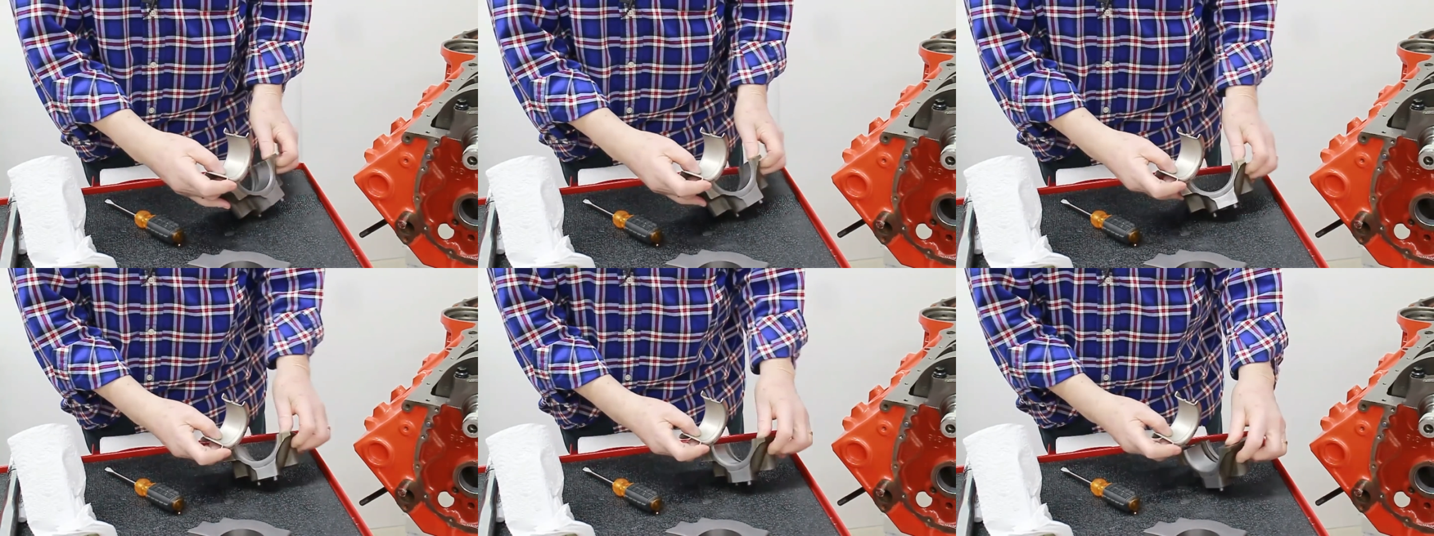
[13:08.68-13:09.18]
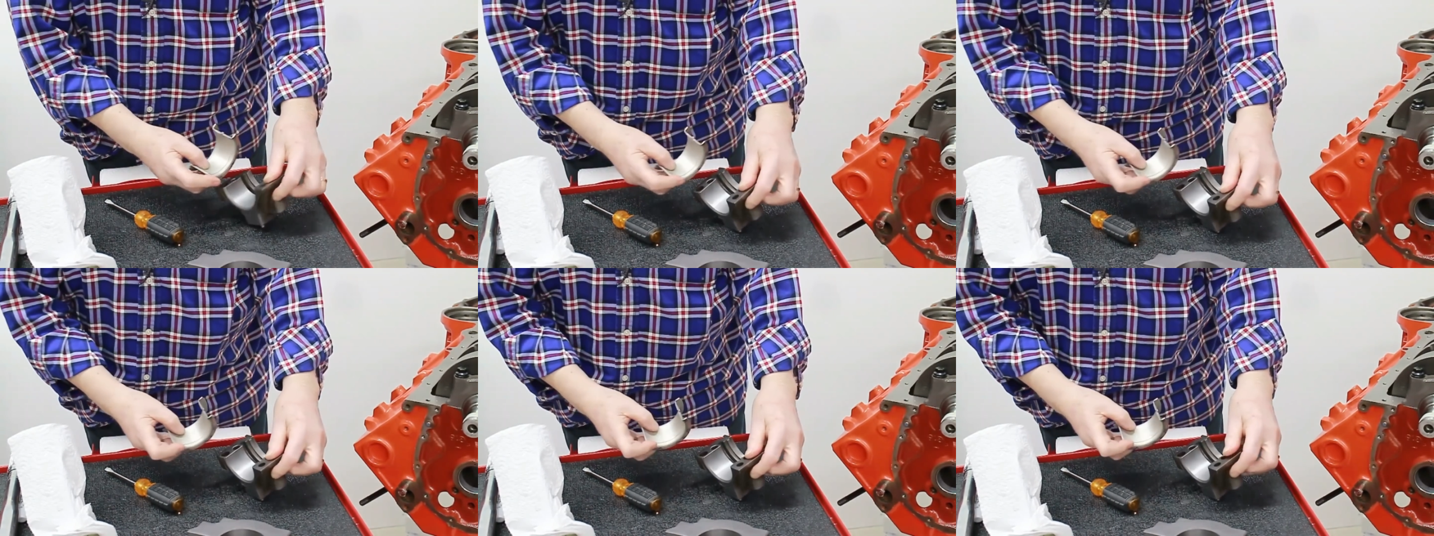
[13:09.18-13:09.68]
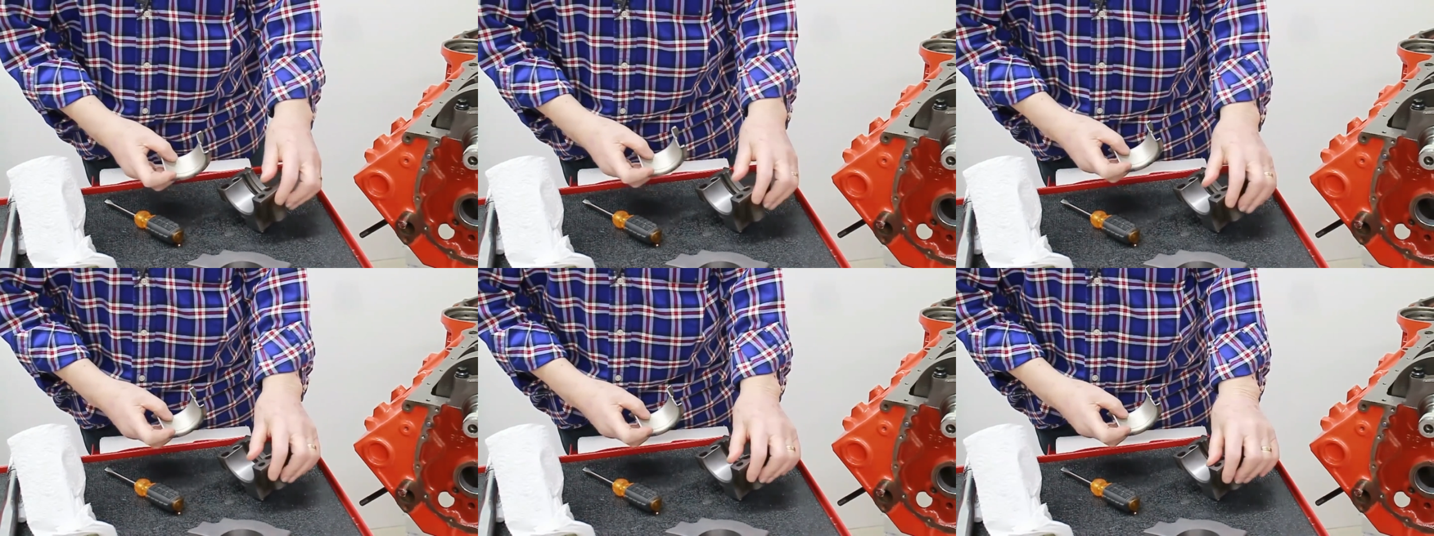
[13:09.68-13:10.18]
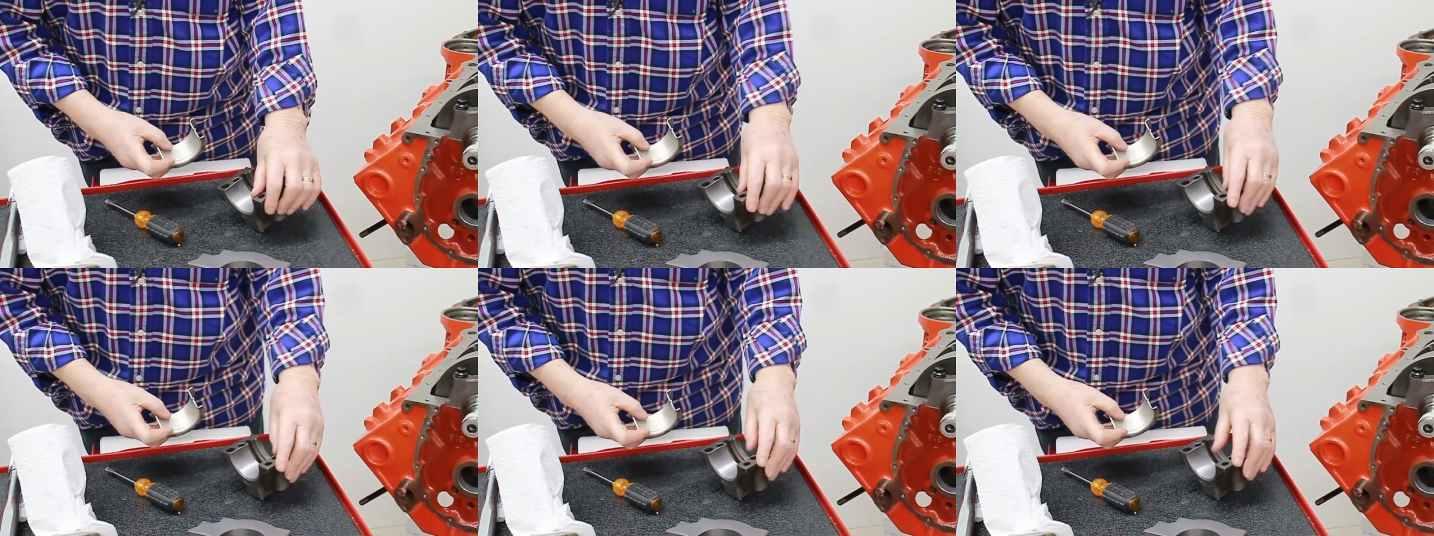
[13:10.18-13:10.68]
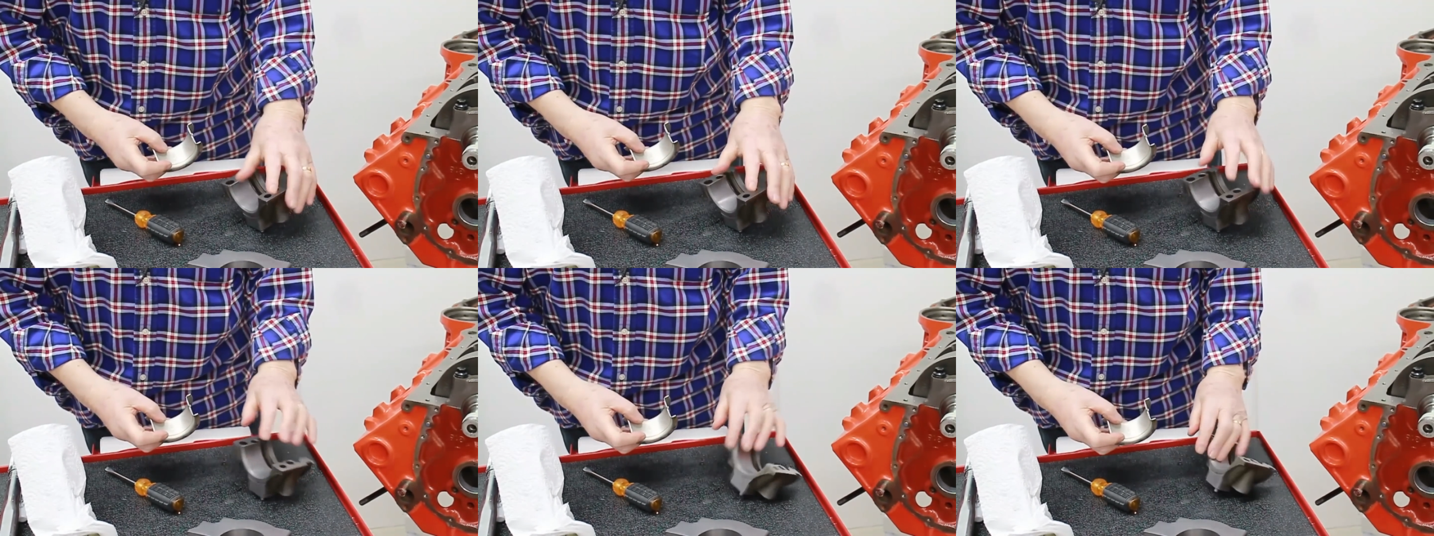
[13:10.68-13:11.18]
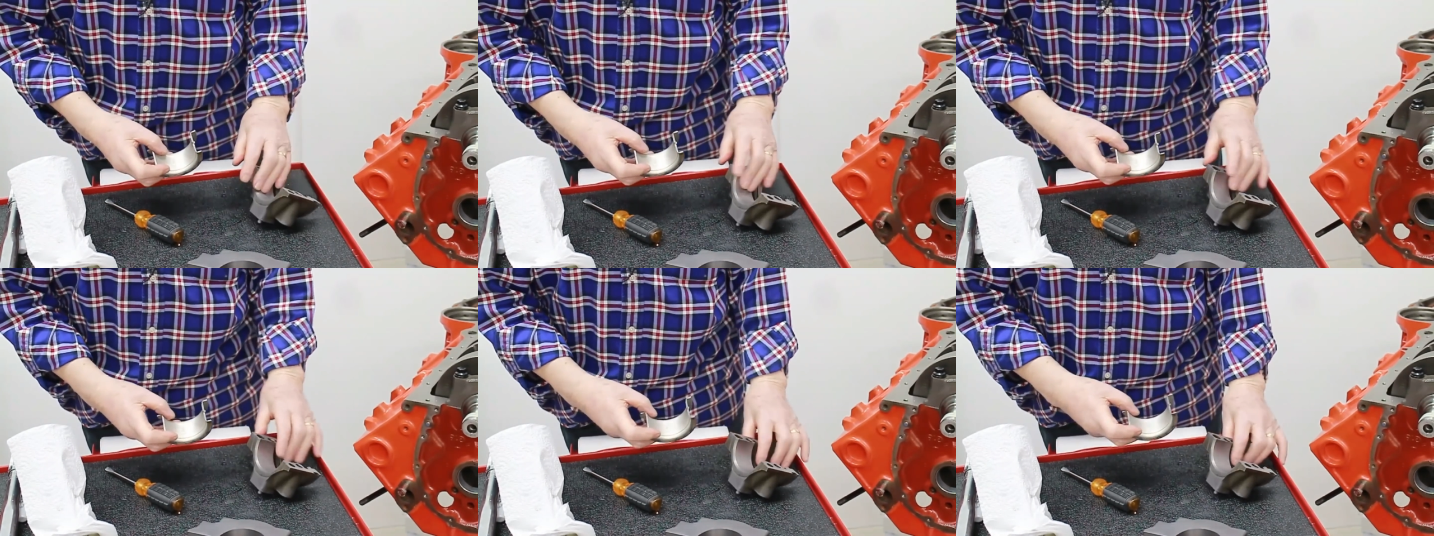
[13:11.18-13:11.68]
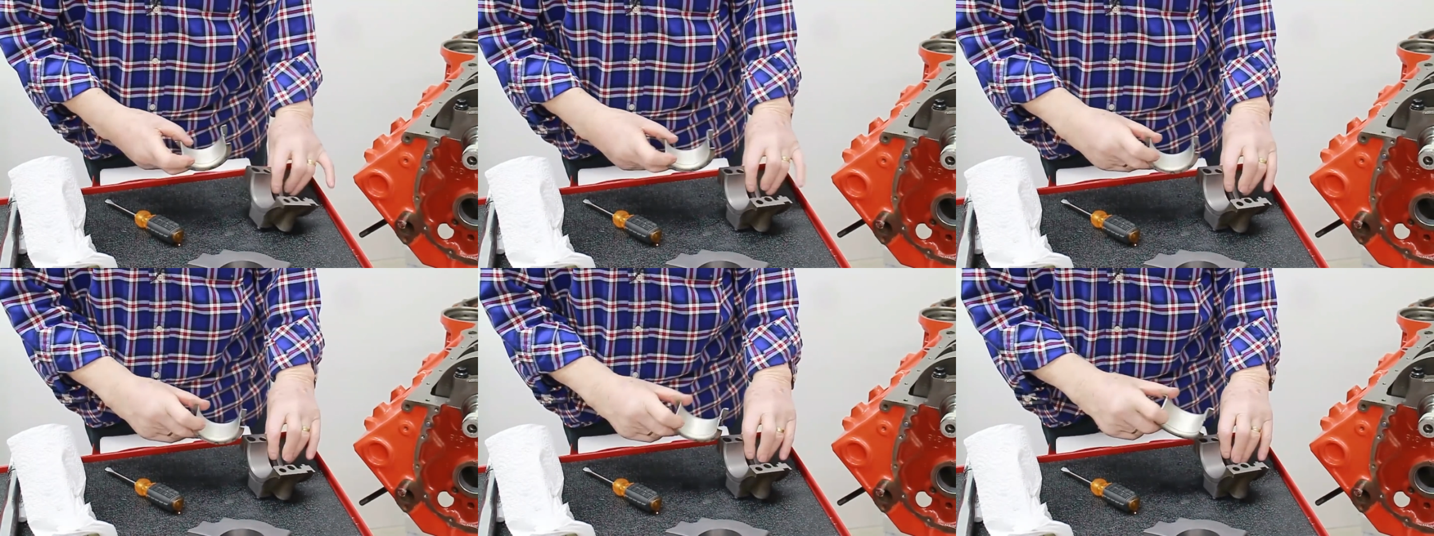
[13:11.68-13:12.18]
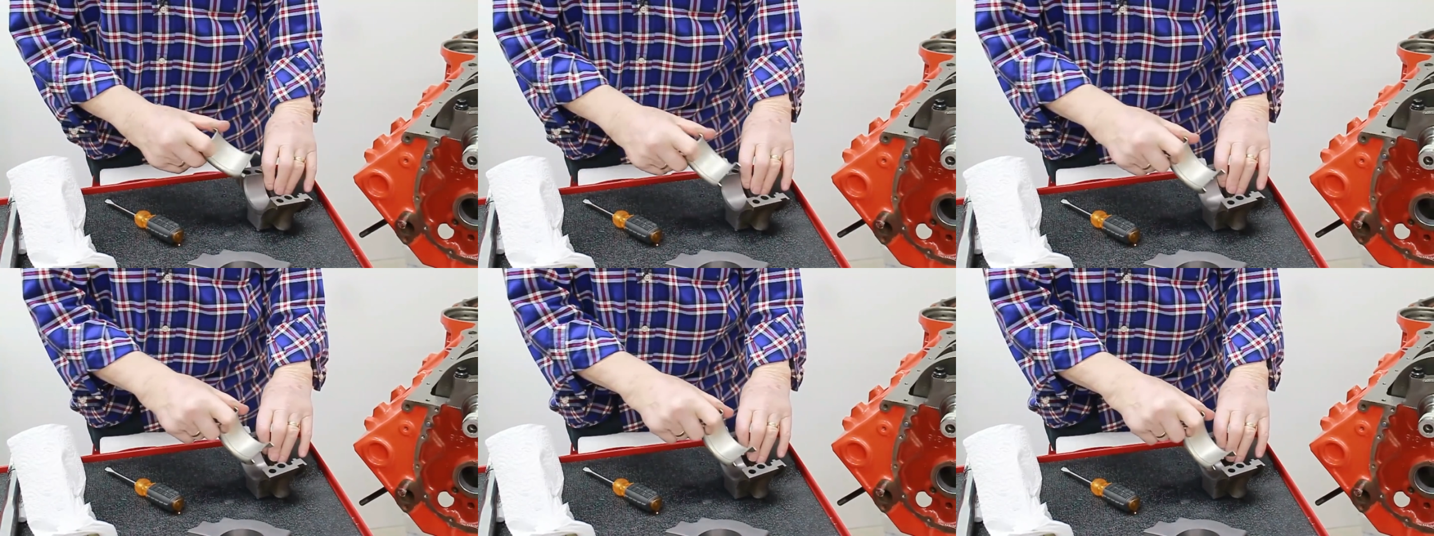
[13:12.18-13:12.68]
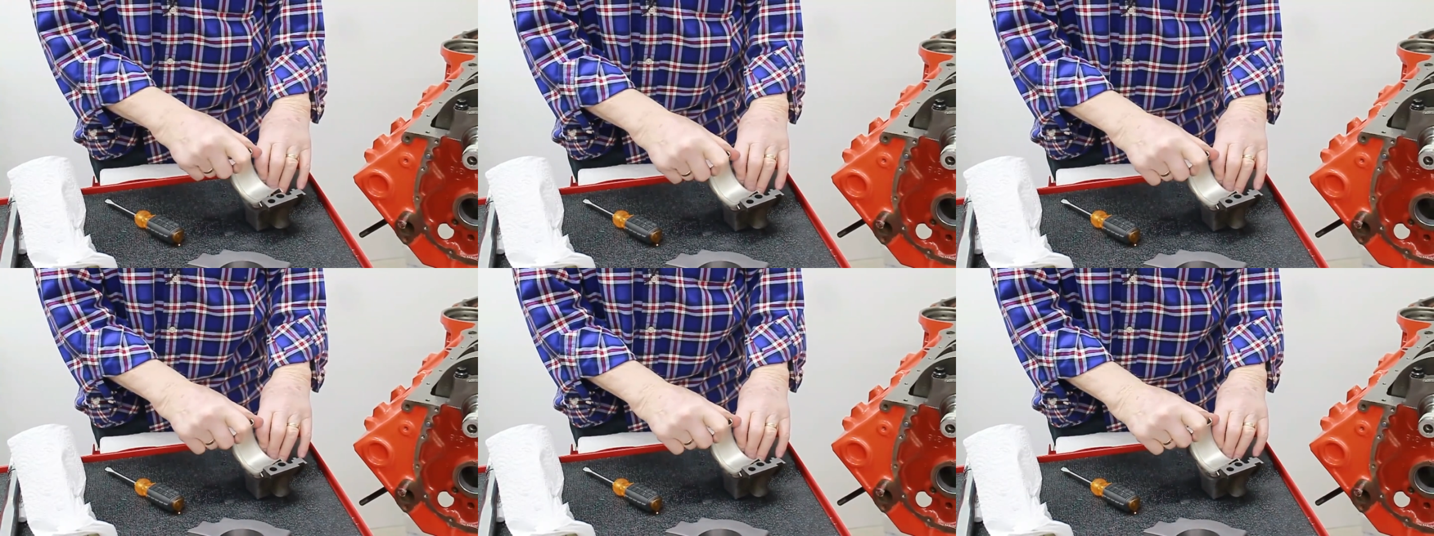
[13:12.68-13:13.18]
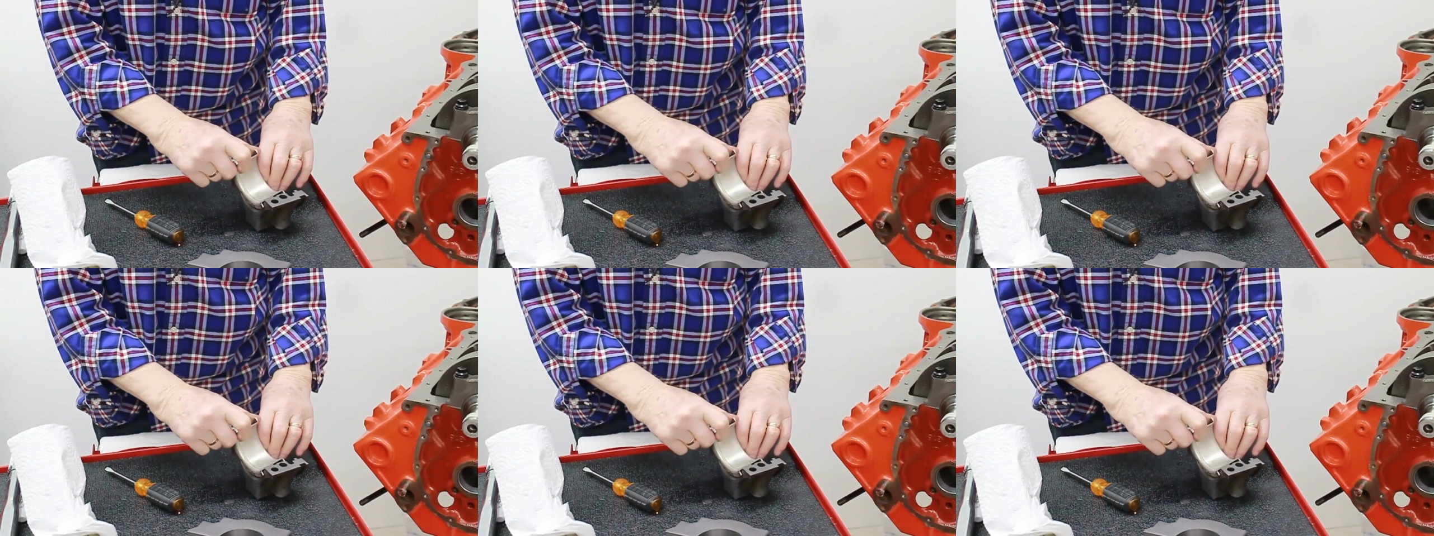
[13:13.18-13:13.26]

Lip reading: Nobody's mouth can be seen.